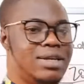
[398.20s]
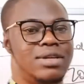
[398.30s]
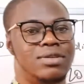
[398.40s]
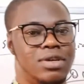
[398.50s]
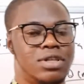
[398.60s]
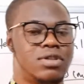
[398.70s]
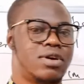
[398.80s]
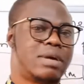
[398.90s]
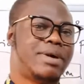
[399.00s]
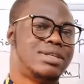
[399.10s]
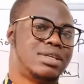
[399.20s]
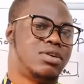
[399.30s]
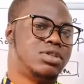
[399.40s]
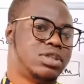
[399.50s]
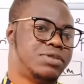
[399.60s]
and then talk about the
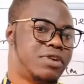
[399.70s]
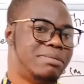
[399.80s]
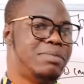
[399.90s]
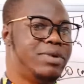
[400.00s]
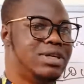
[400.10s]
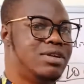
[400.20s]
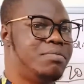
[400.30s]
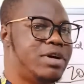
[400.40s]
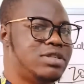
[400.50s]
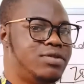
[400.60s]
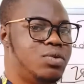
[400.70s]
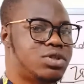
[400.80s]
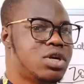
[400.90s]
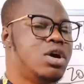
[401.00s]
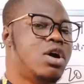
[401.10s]
second cheat for remembering the numbers of the
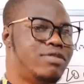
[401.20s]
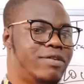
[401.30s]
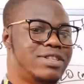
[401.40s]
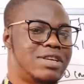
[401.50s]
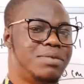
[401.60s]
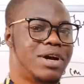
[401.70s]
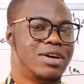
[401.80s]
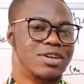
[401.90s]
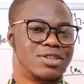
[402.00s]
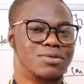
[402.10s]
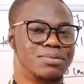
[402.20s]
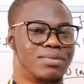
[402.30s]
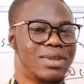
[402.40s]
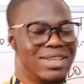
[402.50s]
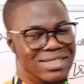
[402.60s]
what? Of the vertebra. So,
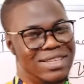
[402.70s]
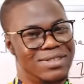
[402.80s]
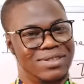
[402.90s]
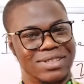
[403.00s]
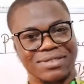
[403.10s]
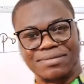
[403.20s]
stay tuned.